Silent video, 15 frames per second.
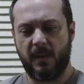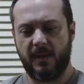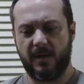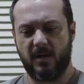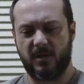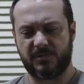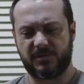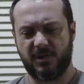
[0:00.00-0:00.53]

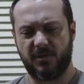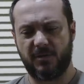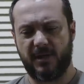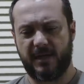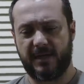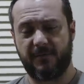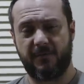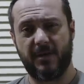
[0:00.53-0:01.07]
And also,
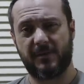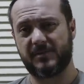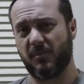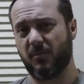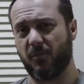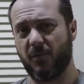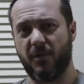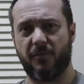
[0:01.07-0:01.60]
like, if you have
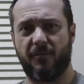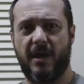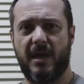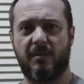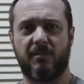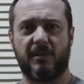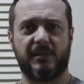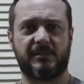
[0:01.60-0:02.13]
some real
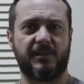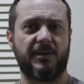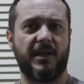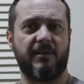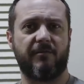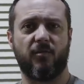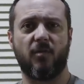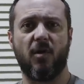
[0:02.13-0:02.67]
valuable, let's say you
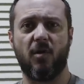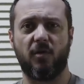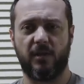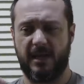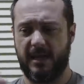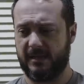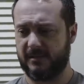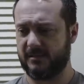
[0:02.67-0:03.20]
have a
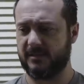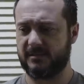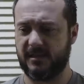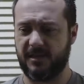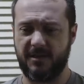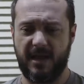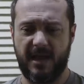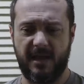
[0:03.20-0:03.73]
Rolex, let's
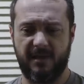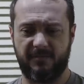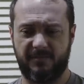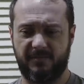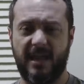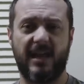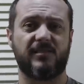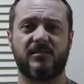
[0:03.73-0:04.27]
say you
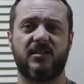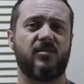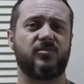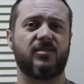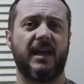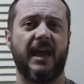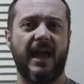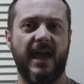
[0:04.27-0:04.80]
have
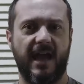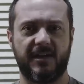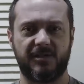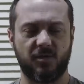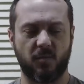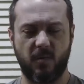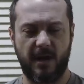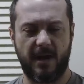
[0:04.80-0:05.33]
$1,000
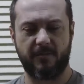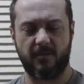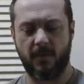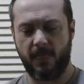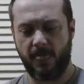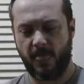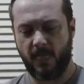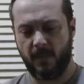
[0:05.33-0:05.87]
cash or
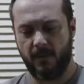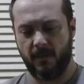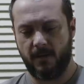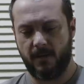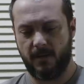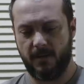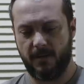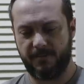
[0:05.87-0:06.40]
whatever,
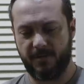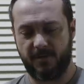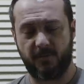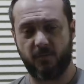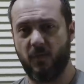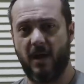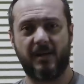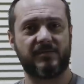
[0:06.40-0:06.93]

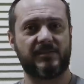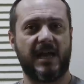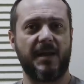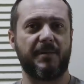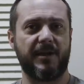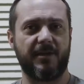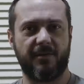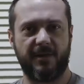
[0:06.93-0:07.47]
your wife's
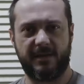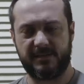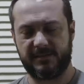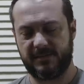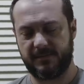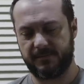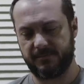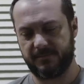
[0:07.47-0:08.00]
diamond
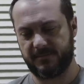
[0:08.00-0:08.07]
earrings,